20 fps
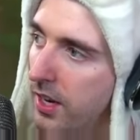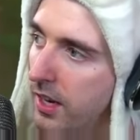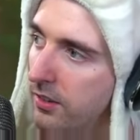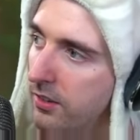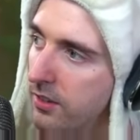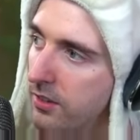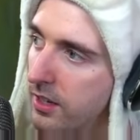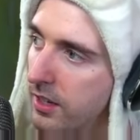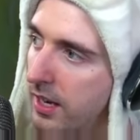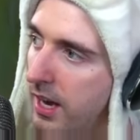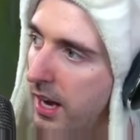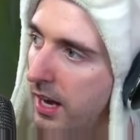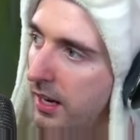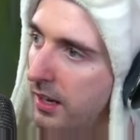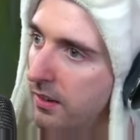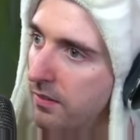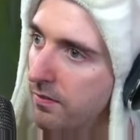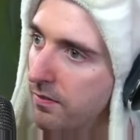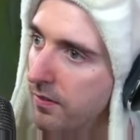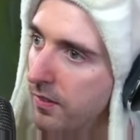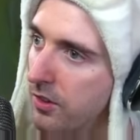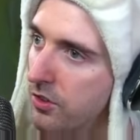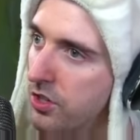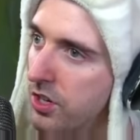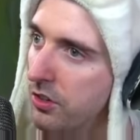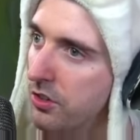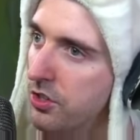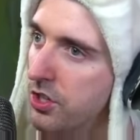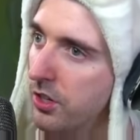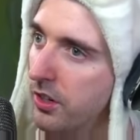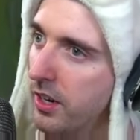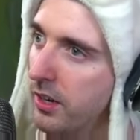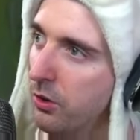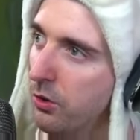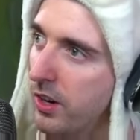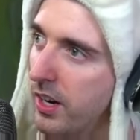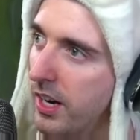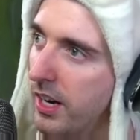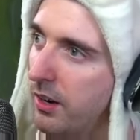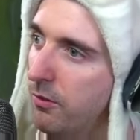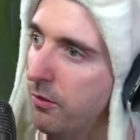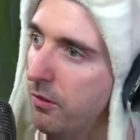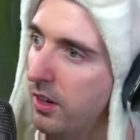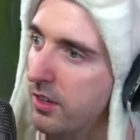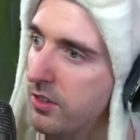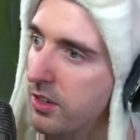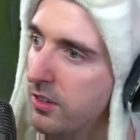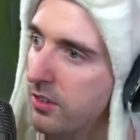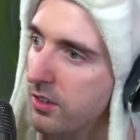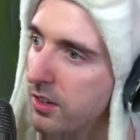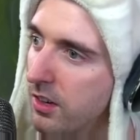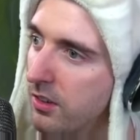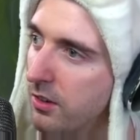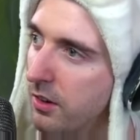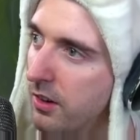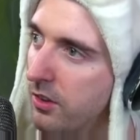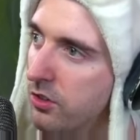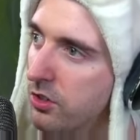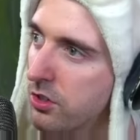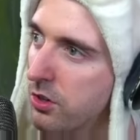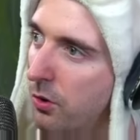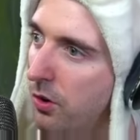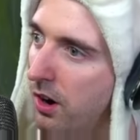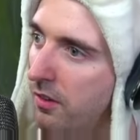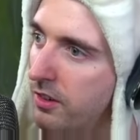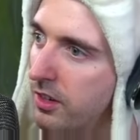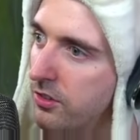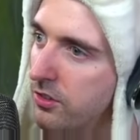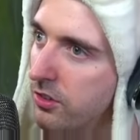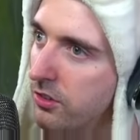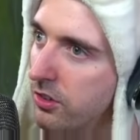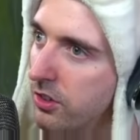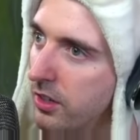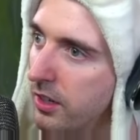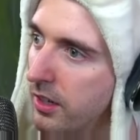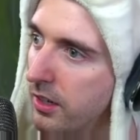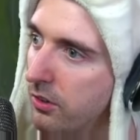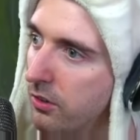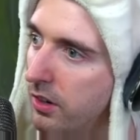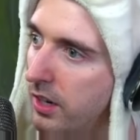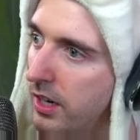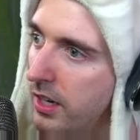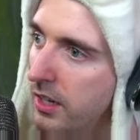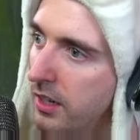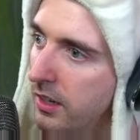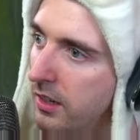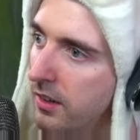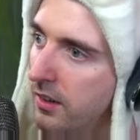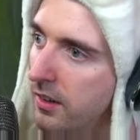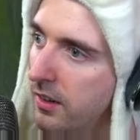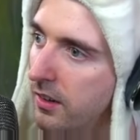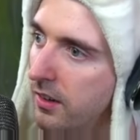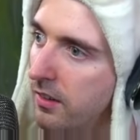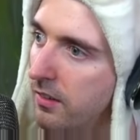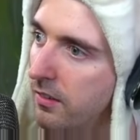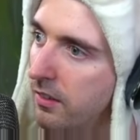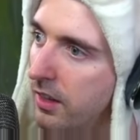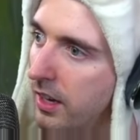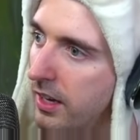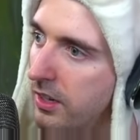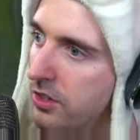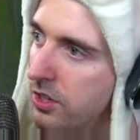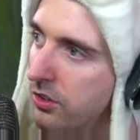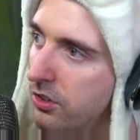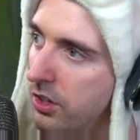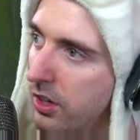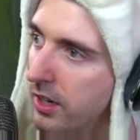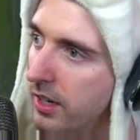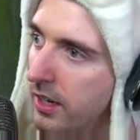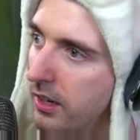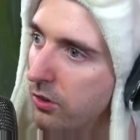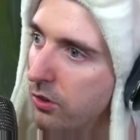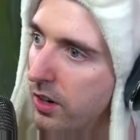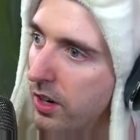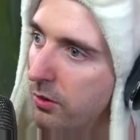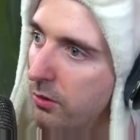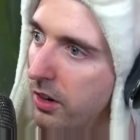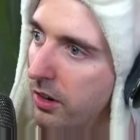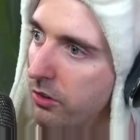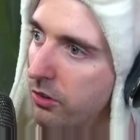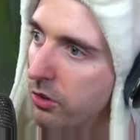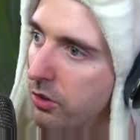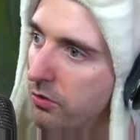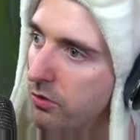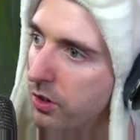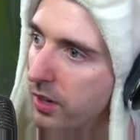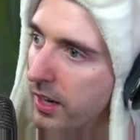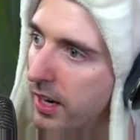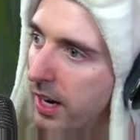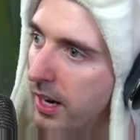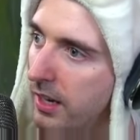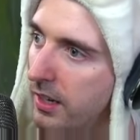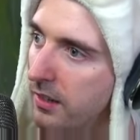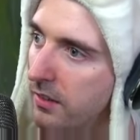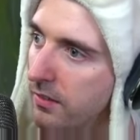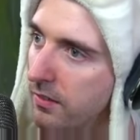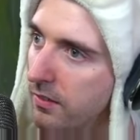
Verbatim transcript: is a cannon. She'll get greedy. Watch this. It's so obvious she's going to get greedy. Like, she's going to get greedy while he's going for the cannon.